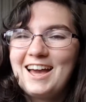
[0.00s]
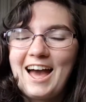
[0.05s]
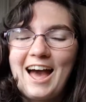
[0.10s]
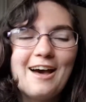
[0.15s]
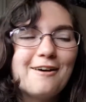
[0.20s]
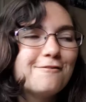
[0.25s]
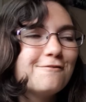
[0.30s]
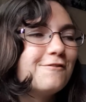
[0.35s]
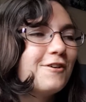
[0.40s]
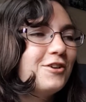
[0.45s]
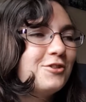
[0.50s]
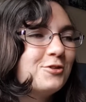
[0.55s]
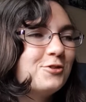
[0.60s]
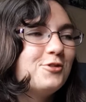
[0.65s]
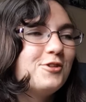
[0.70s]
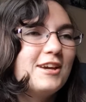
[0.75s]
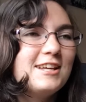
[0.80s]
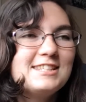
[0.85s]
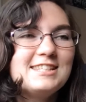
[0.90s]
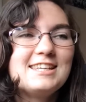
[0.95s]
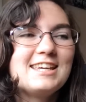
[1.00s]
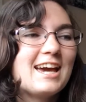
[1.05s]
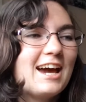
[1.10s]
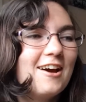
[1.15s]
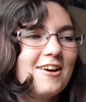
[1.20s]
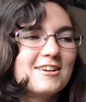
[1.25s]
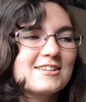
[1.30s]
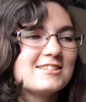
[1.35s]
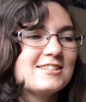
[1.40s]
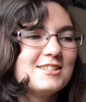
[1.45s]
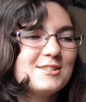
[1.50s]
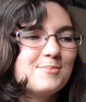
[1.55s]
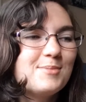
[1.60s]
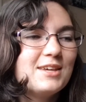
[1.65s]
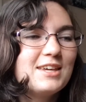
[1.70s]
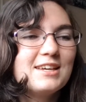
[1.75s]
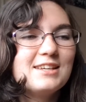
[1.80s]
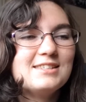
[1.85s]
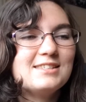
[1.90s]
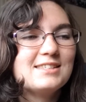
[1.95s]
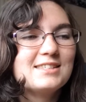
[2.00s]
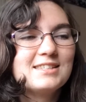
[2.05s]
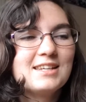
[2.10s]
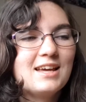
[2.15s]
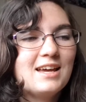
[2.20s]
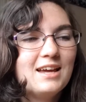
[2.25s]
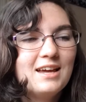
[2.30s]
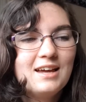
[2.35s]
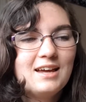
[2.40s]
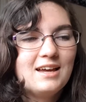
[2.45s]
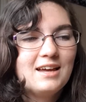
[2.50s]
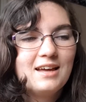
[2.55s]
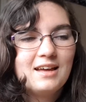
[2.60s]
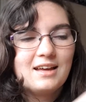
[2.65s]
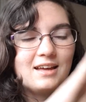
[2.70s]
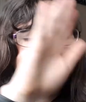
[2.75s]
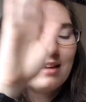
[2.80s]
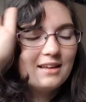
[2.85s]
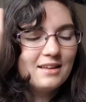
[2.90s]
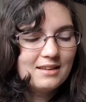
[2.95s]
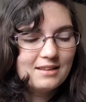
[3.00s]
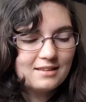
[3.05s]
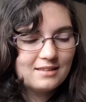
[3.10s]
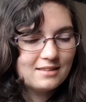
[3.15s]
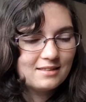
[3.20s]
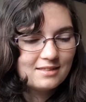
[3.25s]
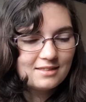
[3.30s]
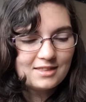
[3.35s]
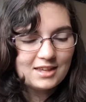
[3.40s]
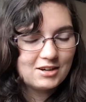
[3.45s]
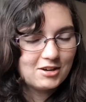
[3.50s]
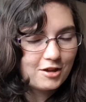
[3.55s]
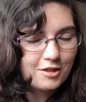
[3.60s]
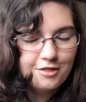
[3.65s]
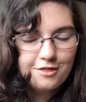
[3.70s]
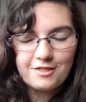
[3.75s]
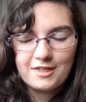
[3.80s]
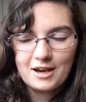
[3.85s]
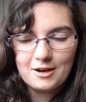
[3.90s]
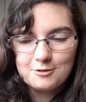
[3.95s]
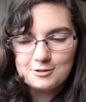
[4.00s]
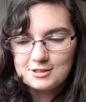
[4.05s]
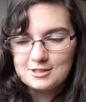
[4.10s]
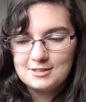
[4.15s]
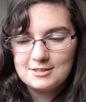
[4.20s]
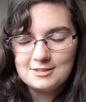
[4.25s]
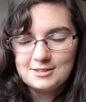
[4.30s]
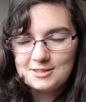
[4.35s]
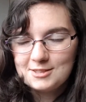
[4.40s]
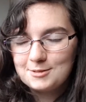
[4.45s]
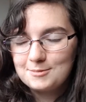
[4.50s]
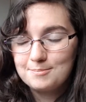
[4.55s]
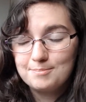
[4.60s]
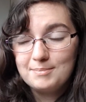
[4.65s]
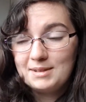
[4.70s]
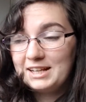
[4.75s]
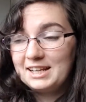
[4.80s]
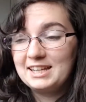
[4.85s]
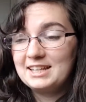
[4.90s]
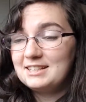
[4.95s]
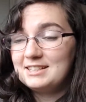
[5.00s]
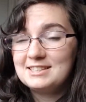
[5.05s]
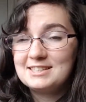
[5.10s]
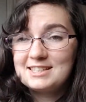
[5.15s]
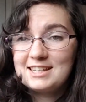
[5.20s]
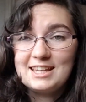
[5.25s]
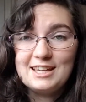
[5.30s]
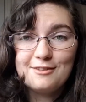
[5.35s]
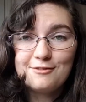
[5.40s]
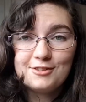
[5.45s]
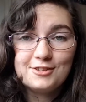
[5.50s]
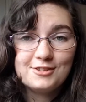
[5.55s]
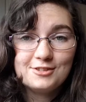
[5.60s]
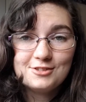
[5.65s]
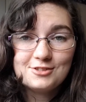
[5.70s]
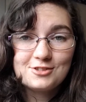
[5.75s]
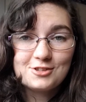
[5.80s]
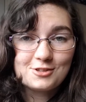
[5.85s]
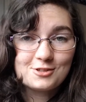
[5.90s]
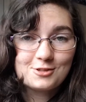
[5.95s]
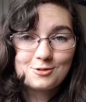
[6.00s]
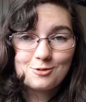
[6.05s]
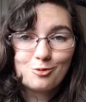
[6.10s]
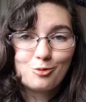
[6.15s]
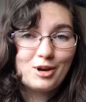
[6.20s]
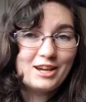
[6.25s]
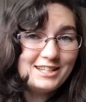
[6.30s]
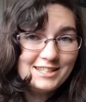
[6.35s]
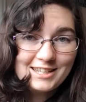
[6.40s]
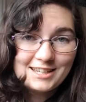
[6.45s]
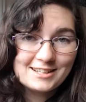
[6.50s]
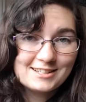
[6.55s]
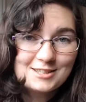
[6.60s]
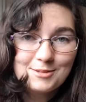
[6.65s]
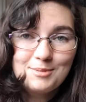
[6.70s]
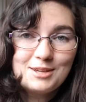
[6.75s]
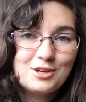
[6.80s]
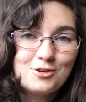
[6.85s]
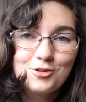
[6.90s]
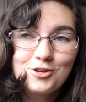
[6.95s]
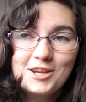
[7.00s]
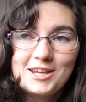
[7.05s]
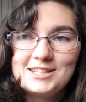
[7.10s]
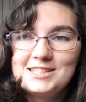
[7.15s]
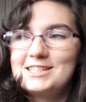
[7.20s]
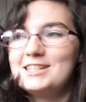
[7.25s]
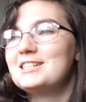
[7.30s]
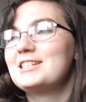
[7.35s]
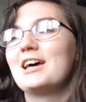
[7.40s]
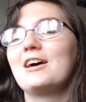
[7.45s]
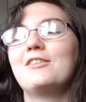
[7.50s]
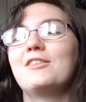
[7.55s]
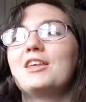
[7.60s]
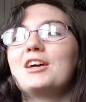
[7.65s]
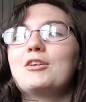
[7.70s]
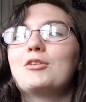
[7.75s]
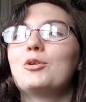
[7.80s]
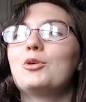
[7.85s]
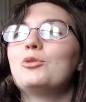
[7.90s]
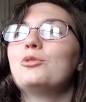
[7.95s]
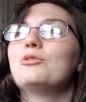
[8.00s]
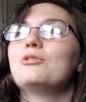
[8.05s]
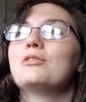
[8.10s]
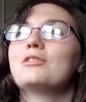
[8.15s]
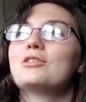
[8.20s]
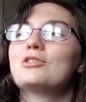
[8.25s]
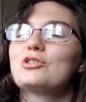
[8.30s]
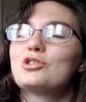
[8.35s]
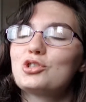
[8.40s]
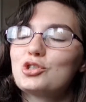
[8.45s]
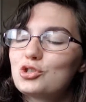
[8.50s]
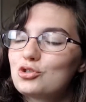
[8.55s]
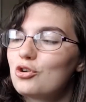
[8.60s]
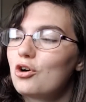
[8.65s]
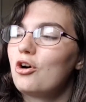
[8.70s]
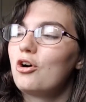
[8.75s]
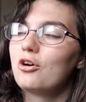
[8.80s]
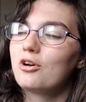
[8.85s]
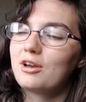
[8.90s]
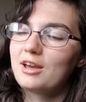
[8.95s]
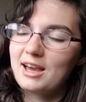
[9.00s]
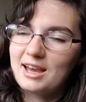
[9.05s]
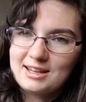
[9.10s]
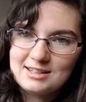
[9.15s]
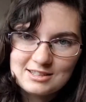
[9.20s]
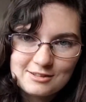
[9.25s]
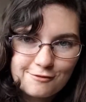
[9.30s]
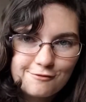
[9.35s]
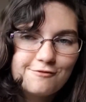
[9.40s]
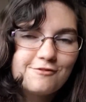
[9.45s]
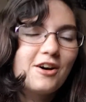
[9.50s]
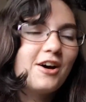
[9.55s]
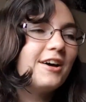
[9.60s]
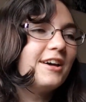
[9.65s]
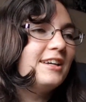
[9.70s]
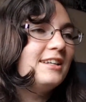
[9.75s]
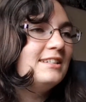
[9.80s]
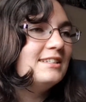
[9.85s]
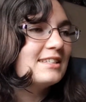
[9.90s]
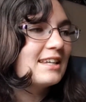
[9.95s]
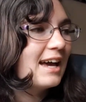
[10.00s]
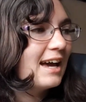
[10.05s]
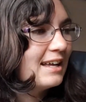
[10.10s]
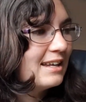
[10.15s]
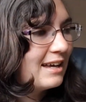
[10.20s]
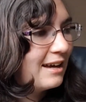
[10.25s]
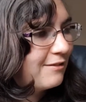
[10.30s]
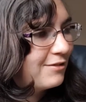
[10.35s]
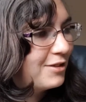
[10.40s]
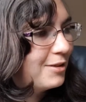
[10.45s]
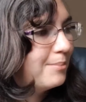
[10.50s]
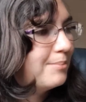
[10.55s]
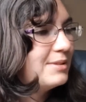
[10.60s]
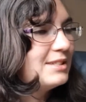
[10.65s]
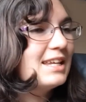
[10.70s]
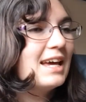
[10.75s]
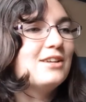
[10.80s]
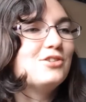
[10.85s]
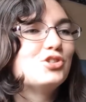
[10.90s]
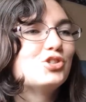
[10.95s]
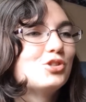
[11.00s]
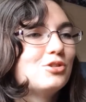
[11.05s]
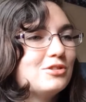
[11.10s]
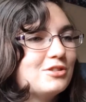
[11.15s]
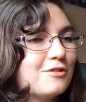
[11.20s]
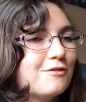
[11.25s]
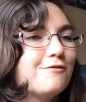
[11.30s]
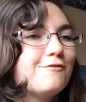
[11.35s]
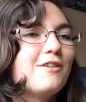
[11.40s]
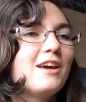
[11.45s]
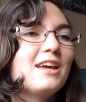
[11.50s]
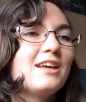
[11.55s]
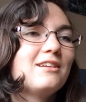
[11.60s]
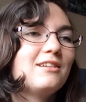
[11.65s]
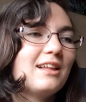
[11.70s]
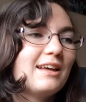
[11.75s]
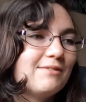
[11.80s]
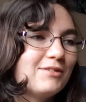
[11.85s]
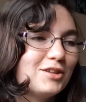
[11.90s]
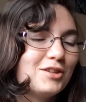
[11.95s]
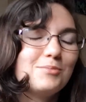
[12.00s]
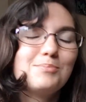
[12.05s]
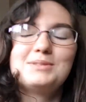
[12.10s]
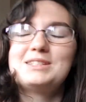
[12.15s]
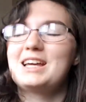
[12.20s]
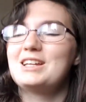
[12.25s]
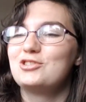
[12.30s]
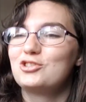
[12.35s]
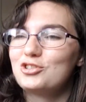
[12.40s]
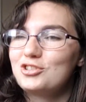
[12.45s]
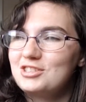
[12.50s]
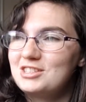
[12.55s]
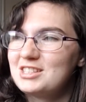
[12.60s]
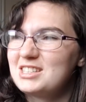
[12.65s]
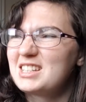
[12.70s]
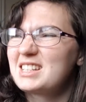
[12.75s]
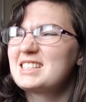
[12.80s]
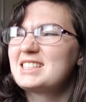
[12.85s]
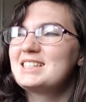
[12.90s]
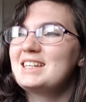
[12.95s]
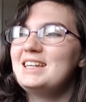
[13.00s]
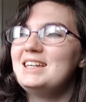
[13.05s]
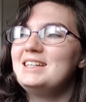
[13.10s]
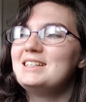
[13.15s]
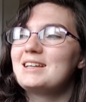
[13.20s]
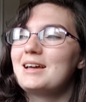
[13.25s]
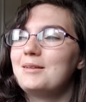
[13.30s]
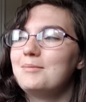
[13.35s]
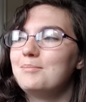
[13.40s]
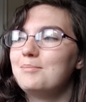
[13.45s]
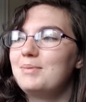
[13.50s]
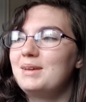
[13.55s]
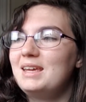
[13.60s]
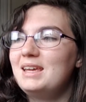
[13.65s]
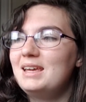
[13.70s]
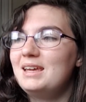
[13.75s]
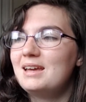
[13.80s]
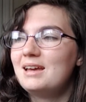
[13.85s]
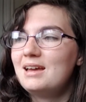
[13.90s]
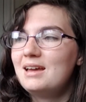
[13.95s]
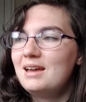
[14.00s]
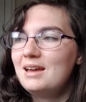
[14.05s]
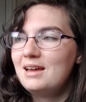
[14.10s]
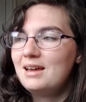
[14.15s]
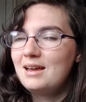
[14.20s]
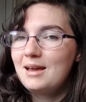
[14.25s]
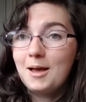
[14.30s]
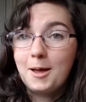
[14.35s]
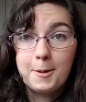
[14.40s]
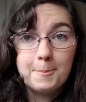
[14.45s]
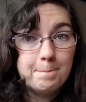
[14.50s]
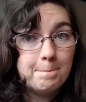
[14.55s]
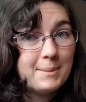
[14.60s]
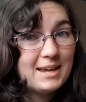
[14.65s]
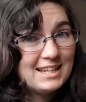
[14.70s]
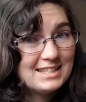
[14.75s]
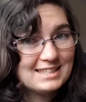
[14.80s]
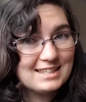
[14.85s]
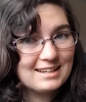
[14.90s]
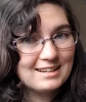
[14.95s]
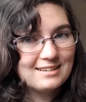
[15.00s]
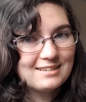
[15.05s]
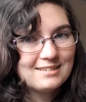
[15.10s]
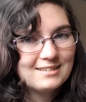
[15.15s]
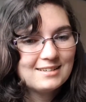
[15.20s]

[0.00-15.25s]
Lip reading: Have fun creating characters, because there are thousands, millions even, just waiting to be created, and they are all strong and defined and have the potential to fail and the potential to succeed and be amazing.